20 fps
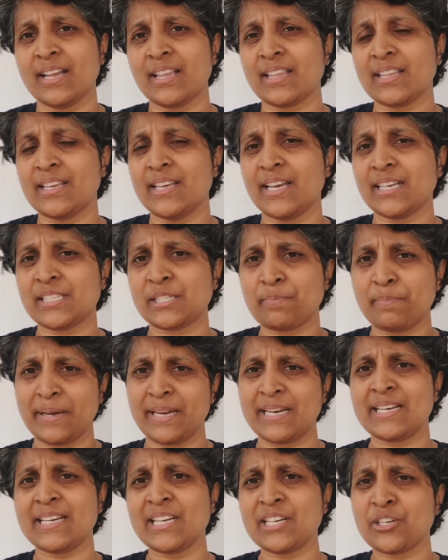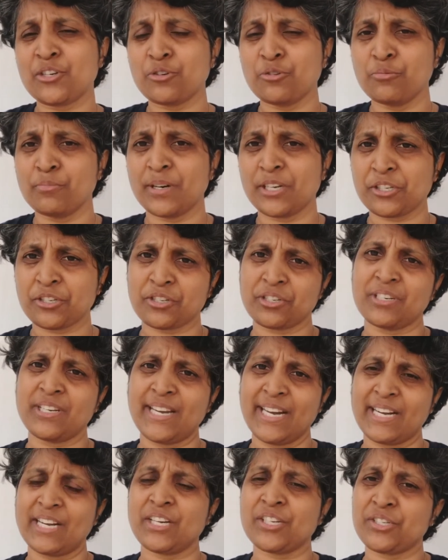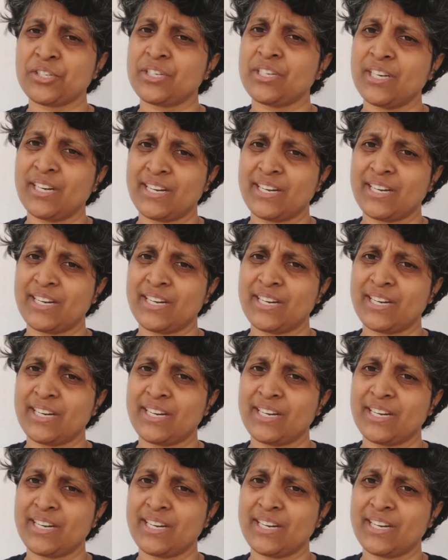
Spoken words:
expending too much energy and